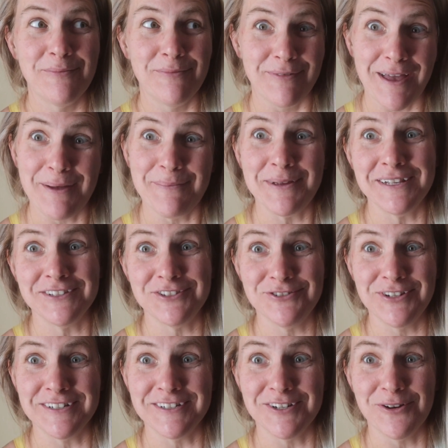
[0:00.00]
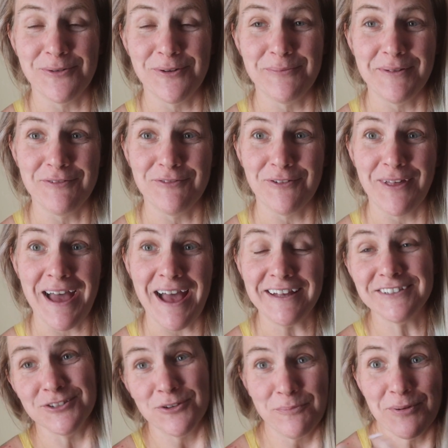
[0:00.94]
And that means you get to go with me for
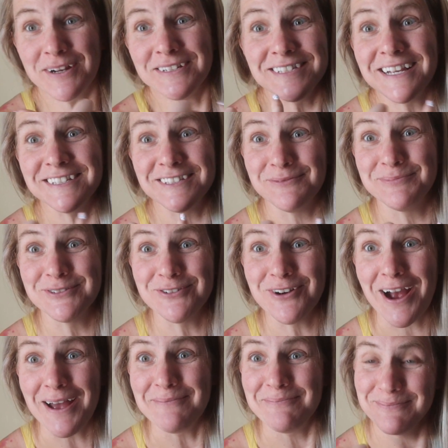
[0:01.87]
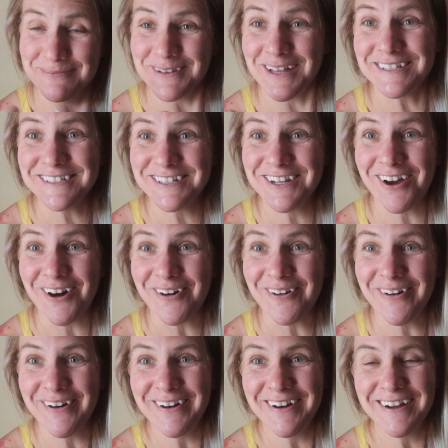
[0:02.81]
that. So press that subscribe. Let's go.